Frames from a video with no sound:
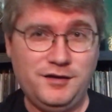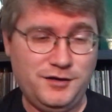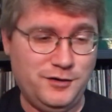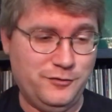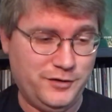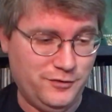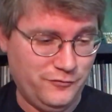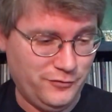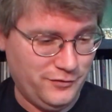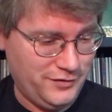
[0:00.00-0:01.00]
going
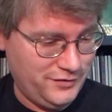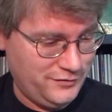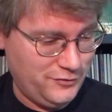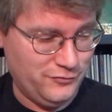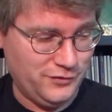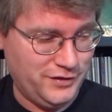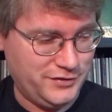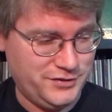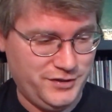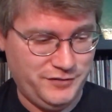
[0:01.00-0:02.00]
over
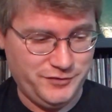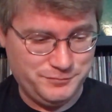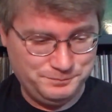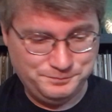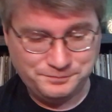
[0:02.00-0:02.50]
Lake Geneva.